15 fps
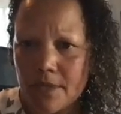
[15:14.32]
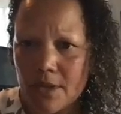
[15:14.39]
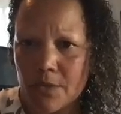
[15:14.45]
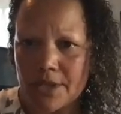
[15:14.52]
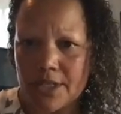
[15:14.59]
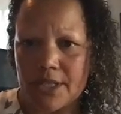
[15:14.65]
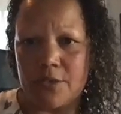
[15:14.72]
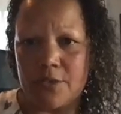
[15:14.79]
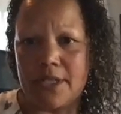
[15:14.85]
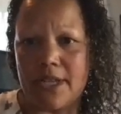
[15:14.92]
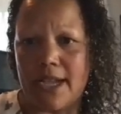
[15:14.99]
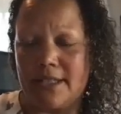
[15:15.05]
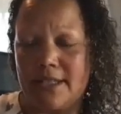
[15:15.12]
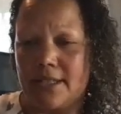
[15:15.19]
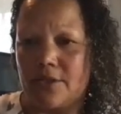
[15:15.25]
which is the
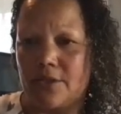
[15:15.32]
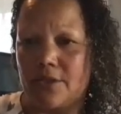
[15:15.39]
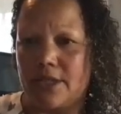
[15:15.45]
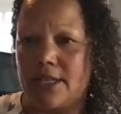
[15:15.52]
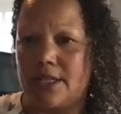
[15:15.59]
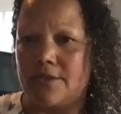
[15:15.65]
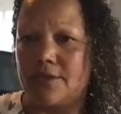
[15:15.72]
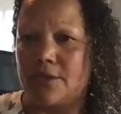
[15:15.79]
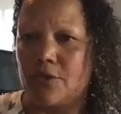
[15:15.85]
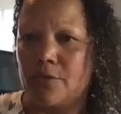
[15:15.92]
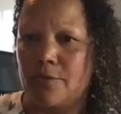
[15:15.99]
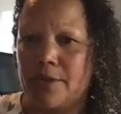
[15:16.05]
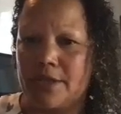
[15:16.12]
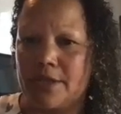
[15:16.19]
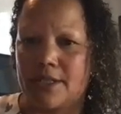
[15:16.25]
Wisconsin Association of School
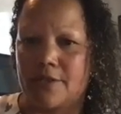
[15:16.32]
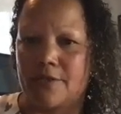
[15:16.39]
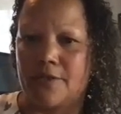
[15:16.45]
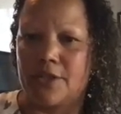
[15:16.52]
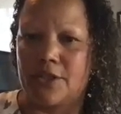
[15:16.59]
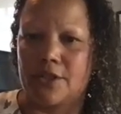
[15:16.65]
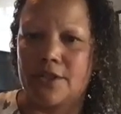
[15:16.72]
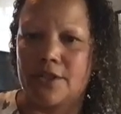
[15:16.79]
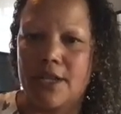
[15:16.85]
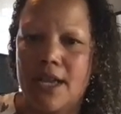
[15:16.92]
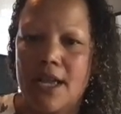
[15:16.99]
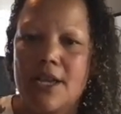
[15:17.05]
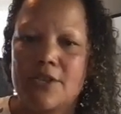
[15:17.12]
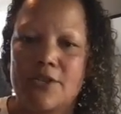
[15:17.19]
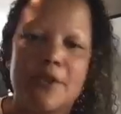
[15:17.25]
Business Officials.
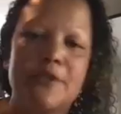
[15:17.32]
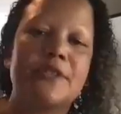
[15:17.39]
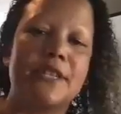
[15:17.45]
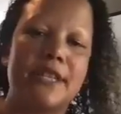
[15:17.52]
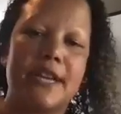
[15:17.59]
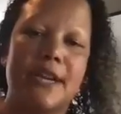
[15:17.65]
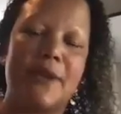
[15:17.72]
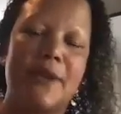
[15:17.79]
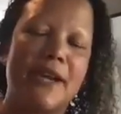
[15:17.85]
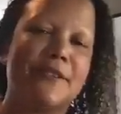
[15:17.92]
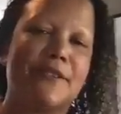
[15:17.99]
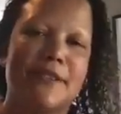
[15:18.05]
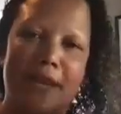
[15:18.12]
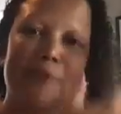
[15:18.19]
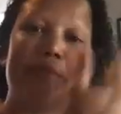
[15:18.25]
So I was thinking
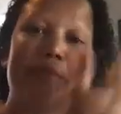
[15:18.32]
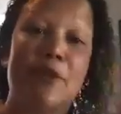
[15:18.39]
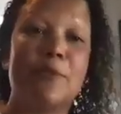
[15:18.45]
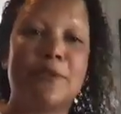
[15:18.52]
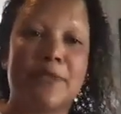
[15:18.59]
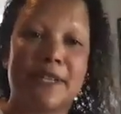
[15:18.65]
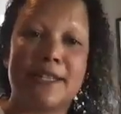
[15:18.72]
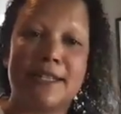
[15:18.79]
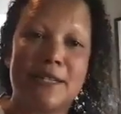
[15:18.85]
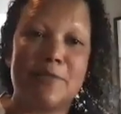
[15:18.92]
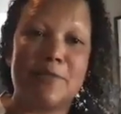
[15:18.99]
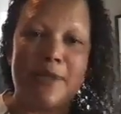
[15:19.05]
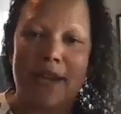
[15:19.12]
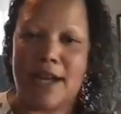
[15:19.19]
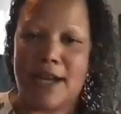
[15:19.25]
ironically, that'd be almost like a
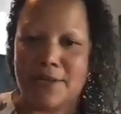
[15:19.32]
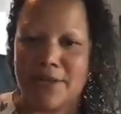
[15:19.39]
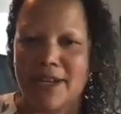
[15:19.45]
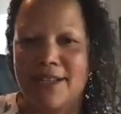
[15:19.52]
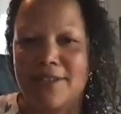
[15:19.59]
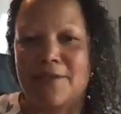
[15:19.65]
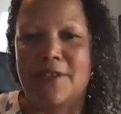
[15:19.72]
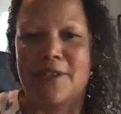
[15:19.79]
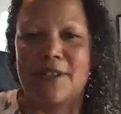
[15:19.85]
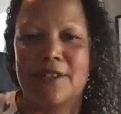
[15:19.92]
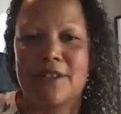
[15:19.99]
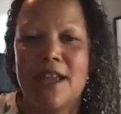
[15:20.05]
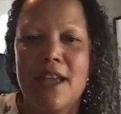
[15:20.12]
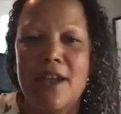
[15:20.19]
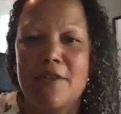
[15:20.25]
DPI, right?
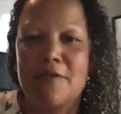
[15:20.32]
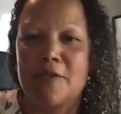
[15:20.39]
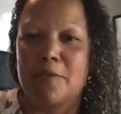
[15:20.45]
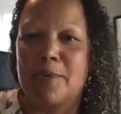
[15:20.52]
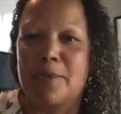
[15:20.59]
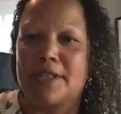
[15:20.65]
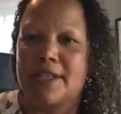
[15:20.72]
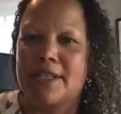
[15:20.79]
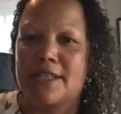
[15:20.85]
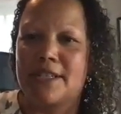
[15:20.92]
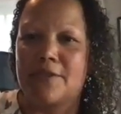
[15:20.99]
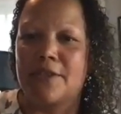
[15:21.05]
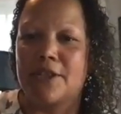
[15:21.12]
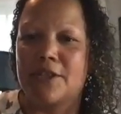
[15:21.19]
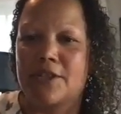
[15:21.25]
For business
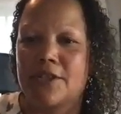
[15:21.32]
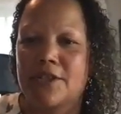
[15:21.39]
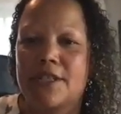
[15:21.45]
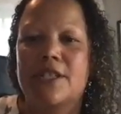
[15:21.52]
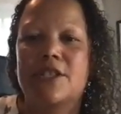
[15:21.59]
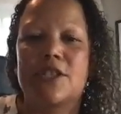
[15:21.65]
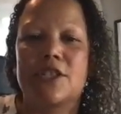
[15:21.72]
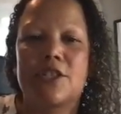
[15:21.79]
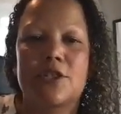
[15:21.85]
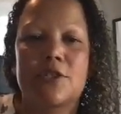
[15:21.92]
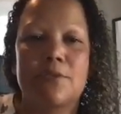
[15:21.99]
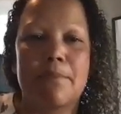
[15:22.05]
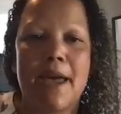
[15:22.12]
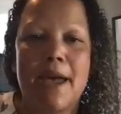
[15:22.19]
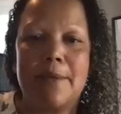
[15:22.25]
officials that
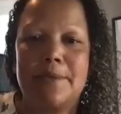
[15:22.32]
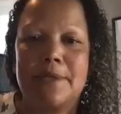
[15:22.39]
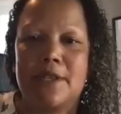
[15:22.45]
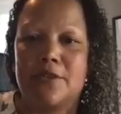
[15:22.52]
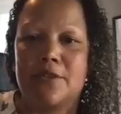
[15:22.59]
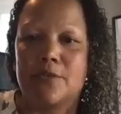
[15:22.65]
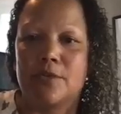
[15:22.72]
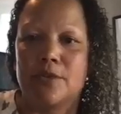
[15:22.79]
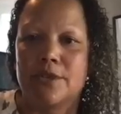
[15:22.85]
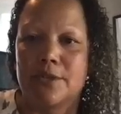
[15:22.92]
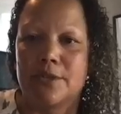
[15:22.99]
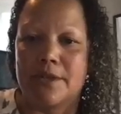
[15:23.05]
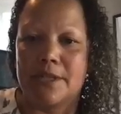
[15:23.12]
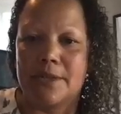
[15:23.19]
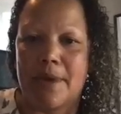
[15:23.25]
just maps out the roles
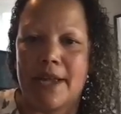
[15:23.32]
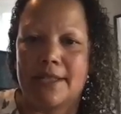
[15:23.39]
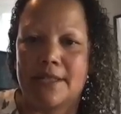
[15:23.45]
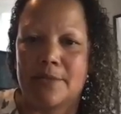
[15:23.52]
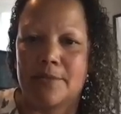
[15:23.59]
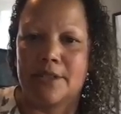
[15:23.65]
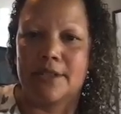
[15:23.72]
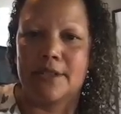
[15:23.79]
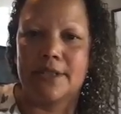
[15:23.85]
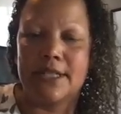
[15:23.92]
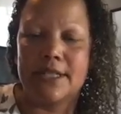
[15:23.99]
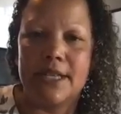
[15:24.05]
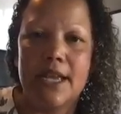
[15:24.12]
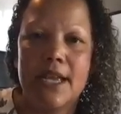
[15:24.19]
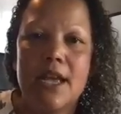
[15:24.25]
and
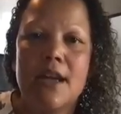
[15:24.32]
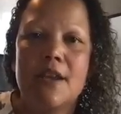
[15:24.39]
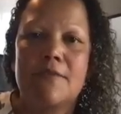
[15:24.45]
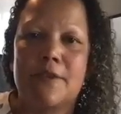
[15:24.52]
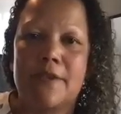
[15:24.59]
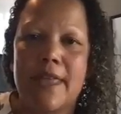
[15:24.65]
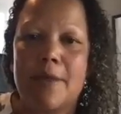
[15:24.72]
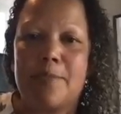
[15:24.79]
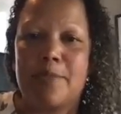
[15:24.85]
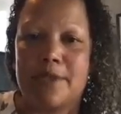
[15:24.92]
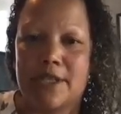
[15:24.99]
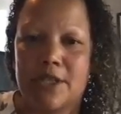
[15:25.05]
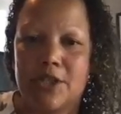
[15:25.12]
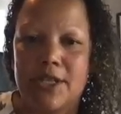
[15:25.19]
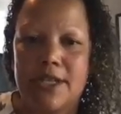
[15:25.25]
responsibilities for that
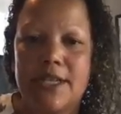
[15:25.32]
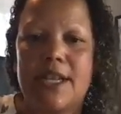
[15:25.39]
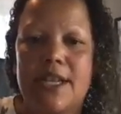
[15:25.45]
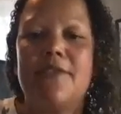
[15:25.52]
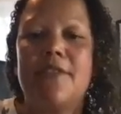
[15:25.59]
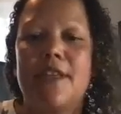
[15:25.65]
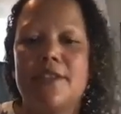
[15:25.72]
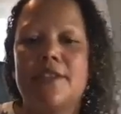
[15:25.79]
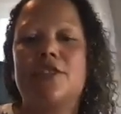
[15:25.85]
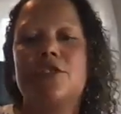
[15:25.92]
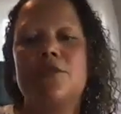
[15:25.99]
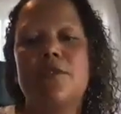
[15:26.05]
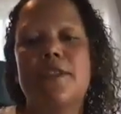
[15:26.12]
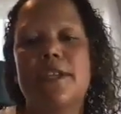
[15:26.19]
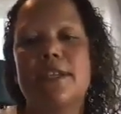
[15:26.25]
position. And then the
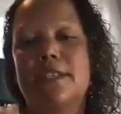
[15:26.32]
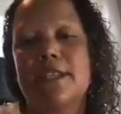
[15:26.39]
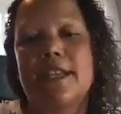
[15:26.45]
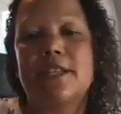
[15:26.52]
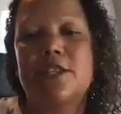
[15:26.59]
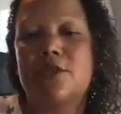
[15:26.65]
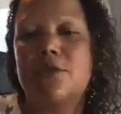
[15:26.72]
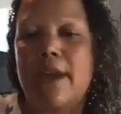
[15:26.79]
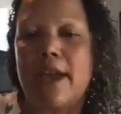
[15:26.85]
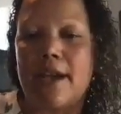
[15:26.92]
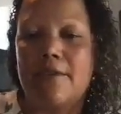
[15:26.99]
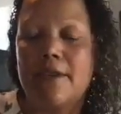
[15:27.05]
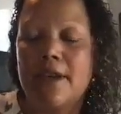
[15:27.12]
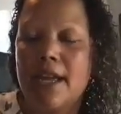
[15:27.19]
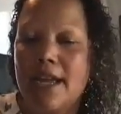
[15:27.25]
two things that I do
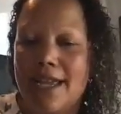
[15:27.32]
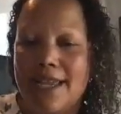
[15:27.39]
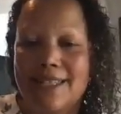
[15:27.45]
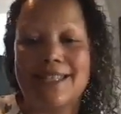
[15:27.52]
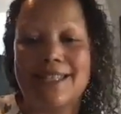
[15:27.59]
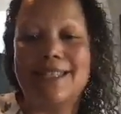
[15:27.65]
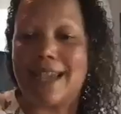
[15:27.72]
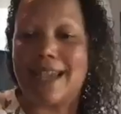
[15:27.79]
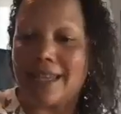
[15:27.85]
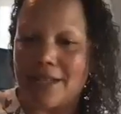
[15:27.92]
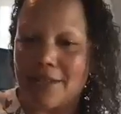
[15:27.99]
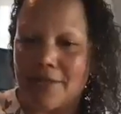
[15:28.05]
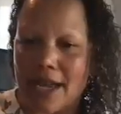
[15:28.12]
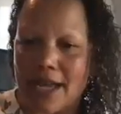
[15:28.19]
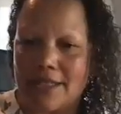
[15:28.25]
have as
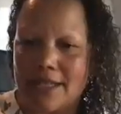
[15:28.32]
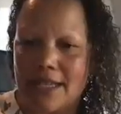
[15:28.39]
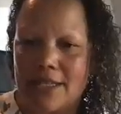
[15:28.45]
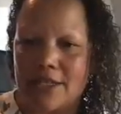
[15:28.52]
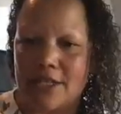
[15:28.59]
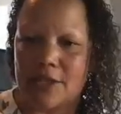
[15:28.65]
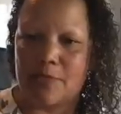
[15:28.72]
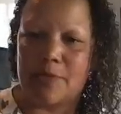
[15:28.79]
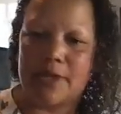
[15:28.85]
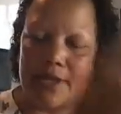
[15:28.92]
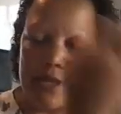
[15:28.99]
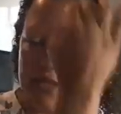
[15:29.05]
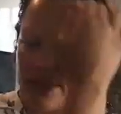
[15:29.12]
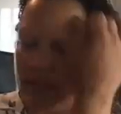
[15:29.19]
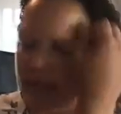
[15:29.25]
executive content, just
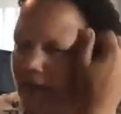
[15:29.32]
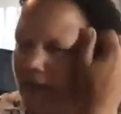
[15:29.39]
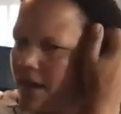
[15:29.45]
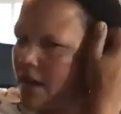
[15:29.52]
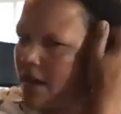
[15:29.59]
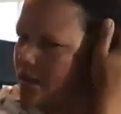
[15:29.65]
because they